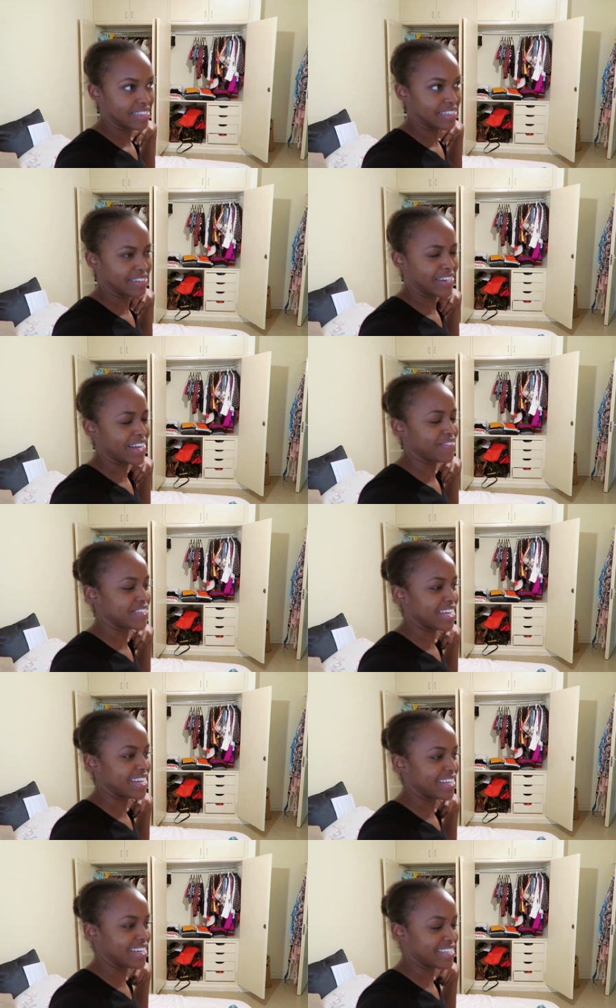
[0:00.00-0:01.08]
No, I have
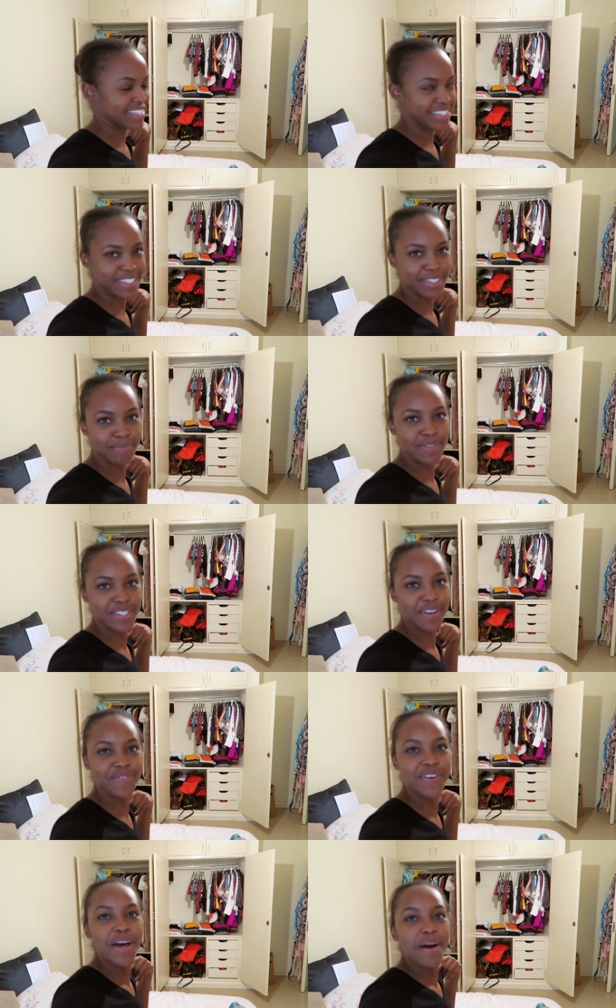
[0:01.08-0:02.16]
to edit some
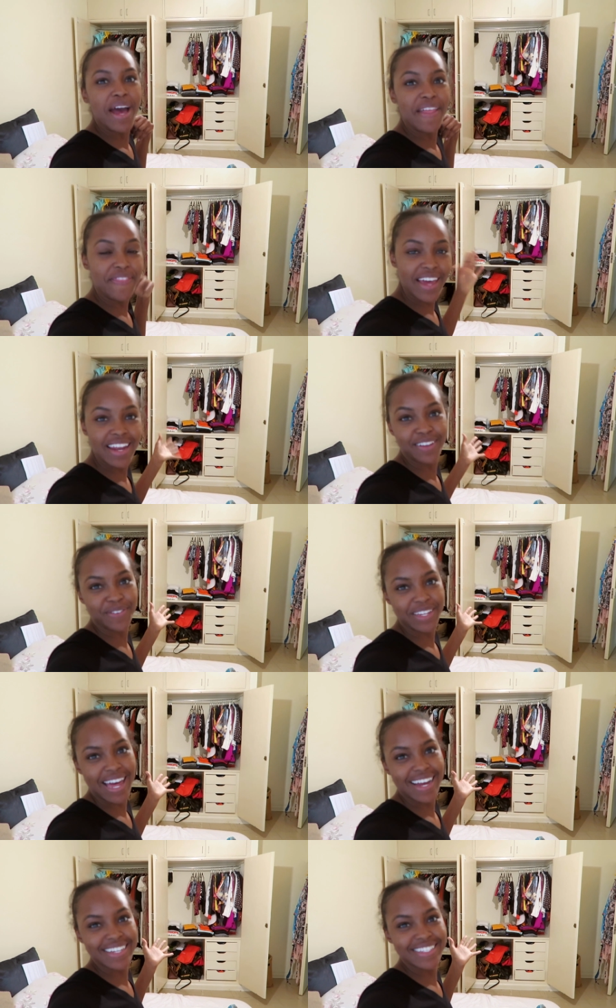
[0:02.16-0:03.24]
stuff and then I'll
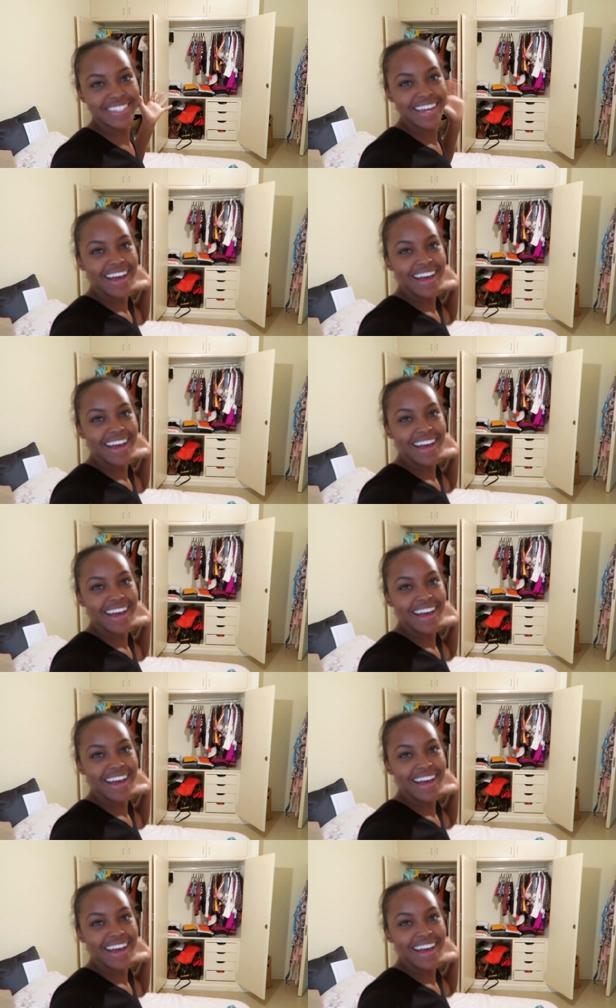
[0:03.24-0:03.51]
relax.